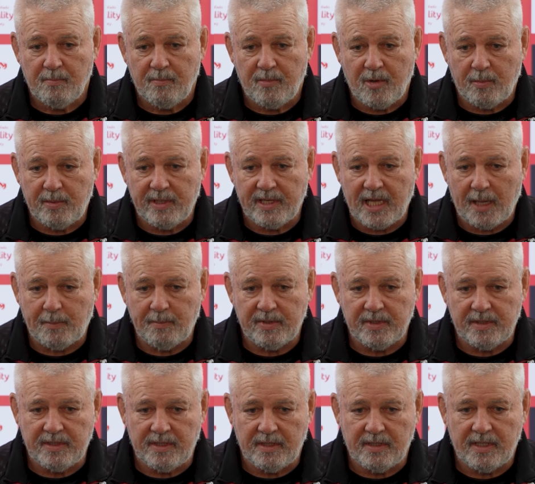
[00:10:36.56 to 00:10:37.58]
probably a couple
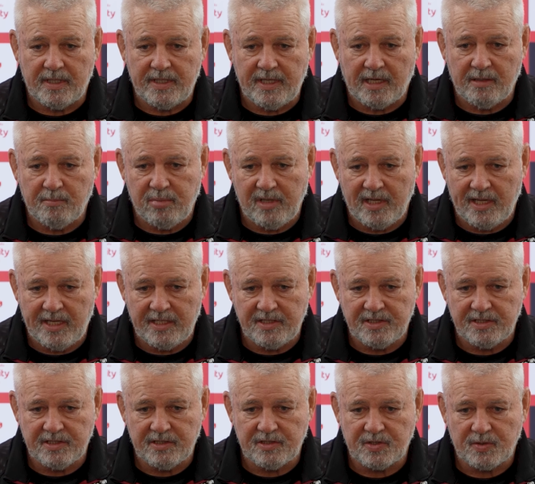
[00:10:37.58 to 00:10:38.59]
of young
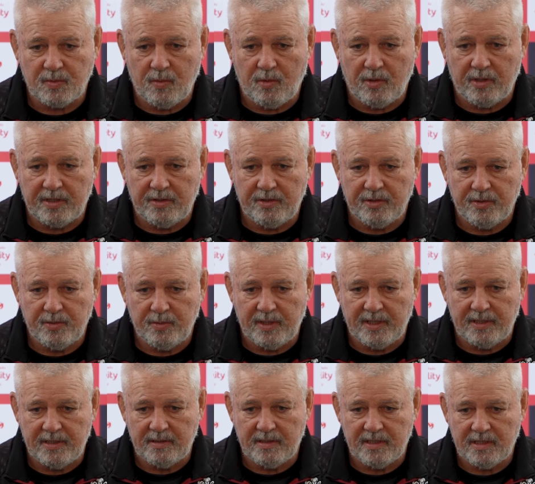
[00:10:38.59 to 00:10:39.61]
players in the squad who
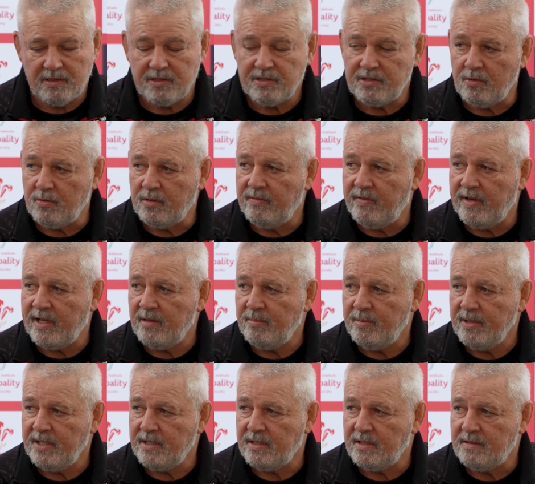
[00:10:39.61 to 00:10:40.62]
are still
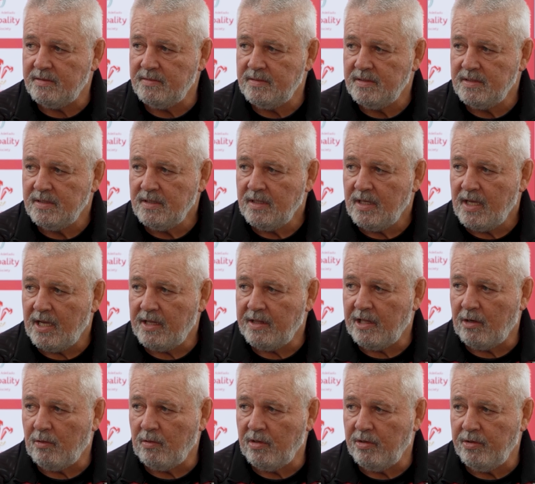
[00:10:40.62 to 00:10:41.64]
developing, and and
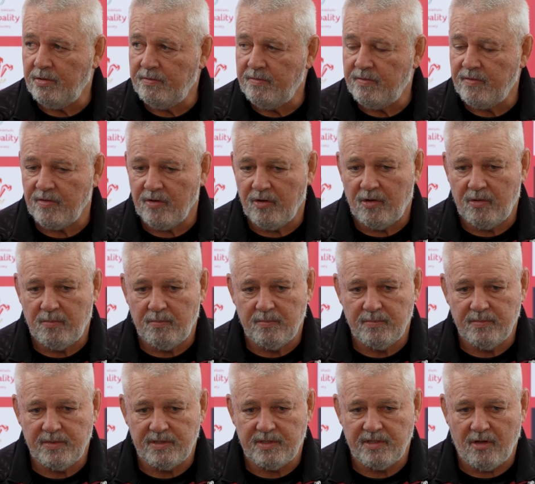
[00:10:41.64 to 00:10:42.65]
they'll learn
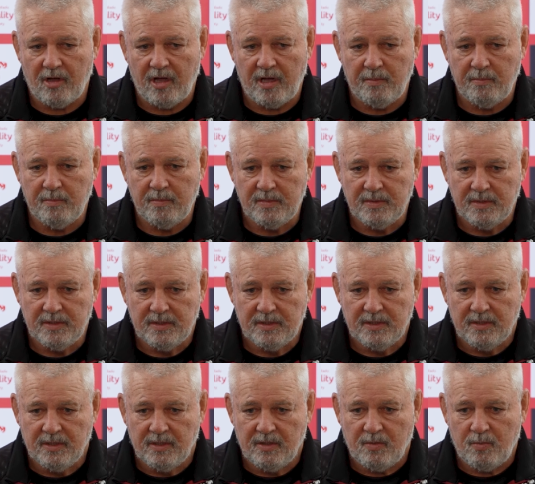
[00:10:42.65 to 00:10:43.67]
from the time
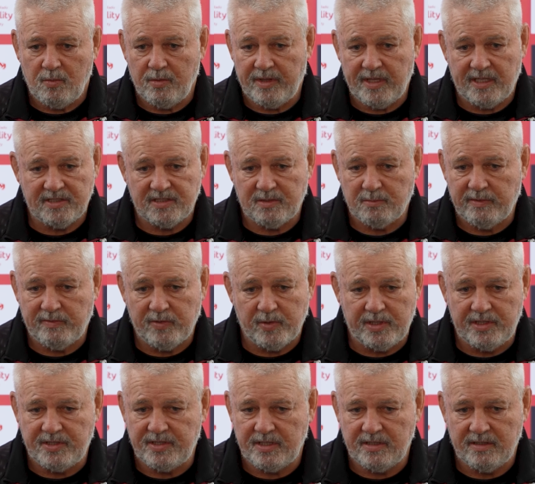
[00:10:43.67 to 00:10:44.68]
with us. And we've
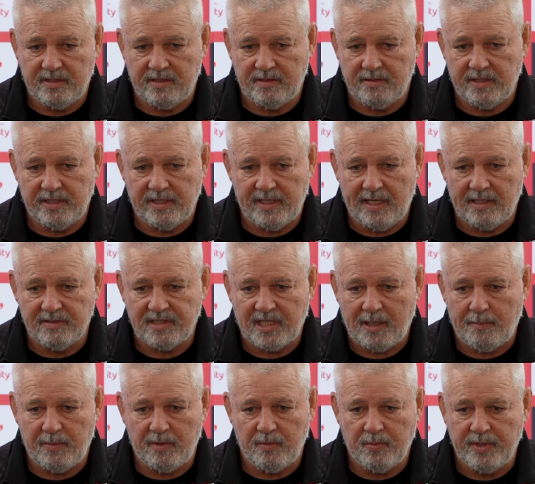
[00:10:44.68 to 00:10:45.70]
already seen the, in the last
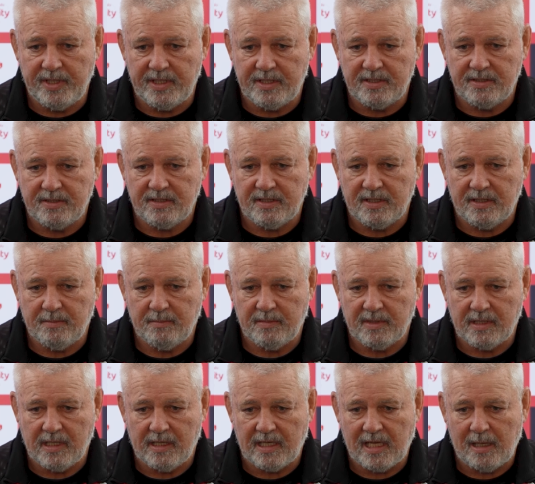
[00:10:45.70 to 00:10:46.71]
couple of weeks um,
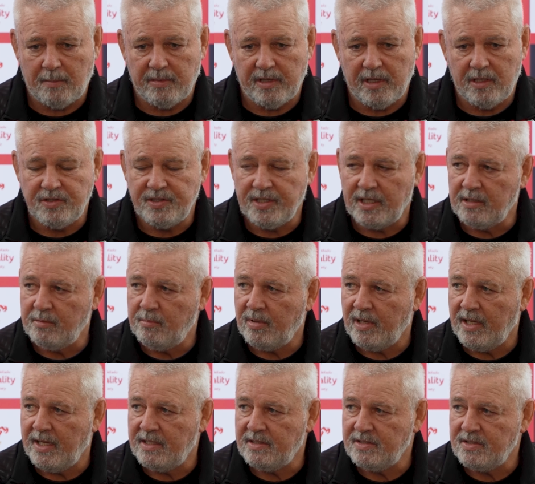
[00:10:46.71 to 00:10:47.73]
a, couple of those younger
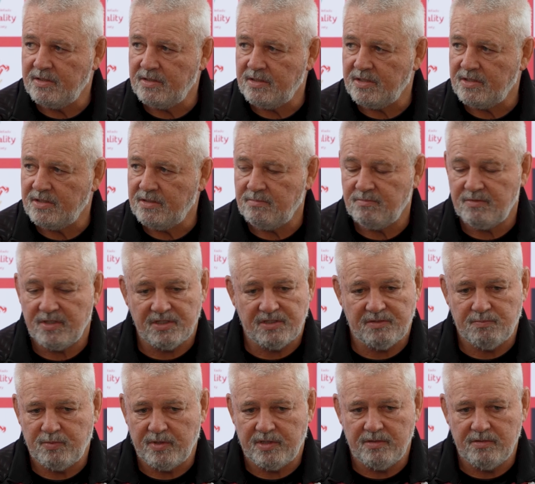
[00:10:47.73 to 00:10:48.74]
players just
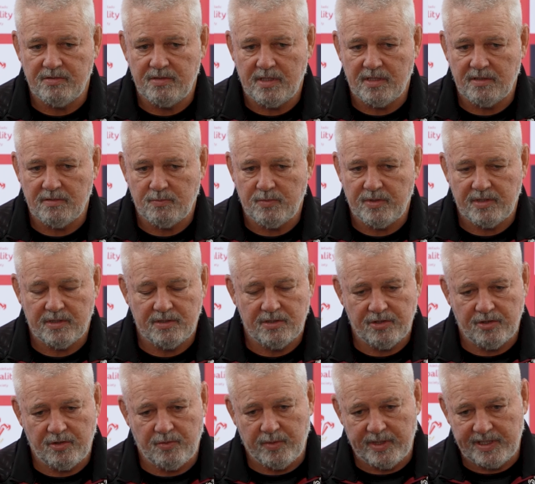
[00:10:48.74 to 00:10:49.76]
just within, within
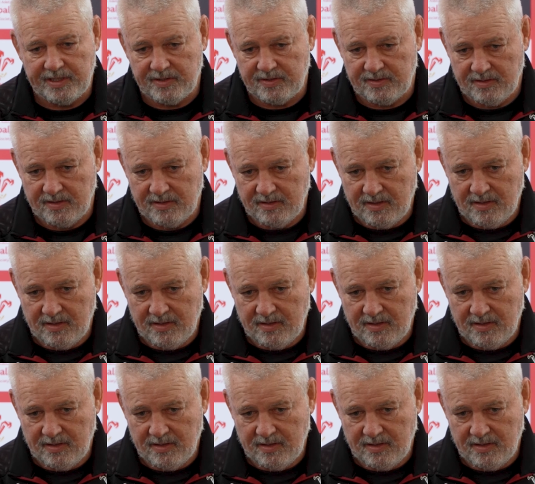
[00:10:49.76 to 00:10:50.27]
two weeks